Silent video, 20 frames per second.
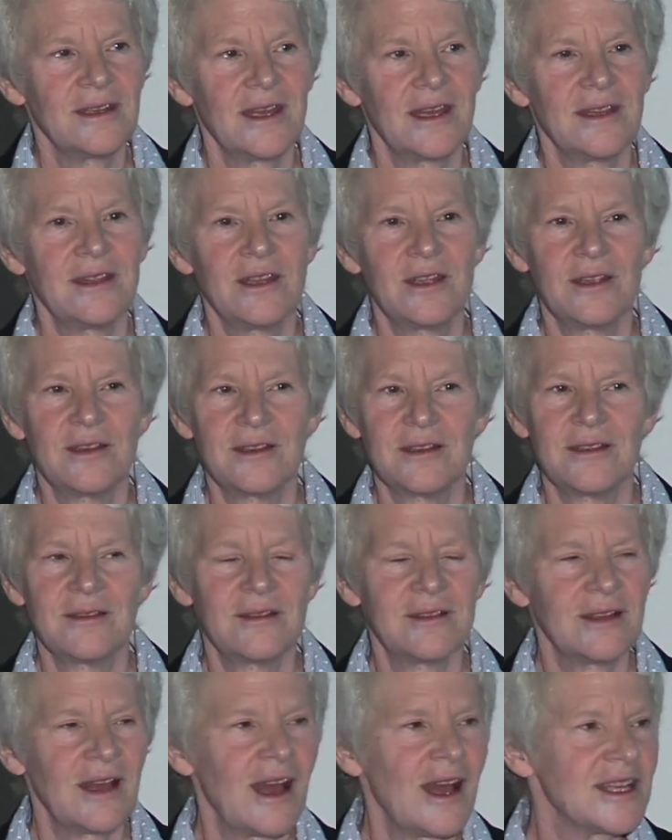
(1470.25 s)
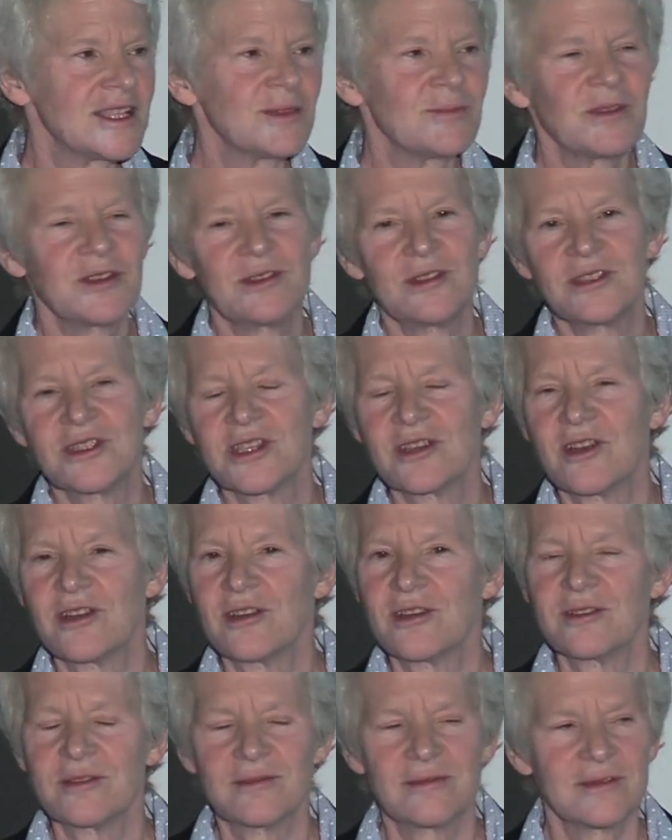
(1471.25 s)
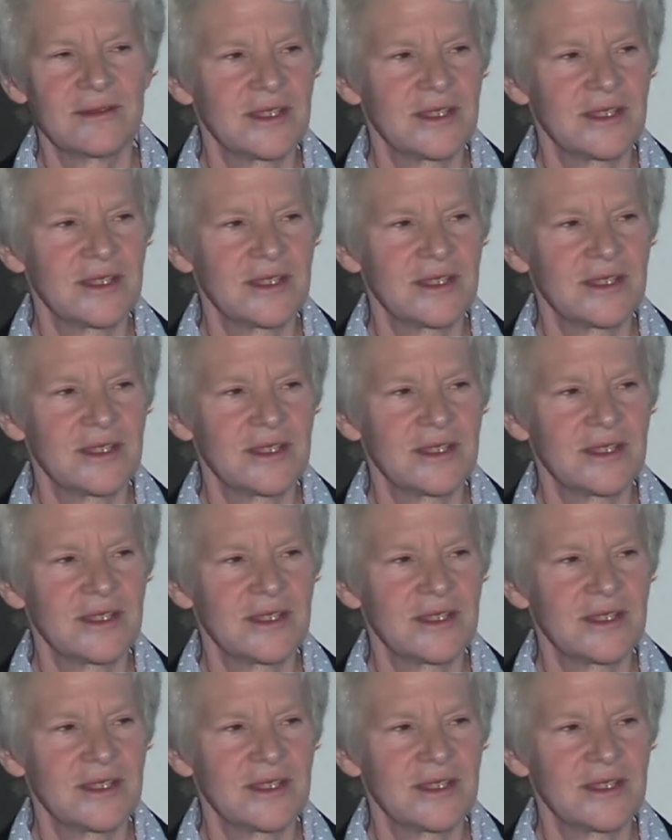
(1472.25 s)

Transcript: And the hospitals are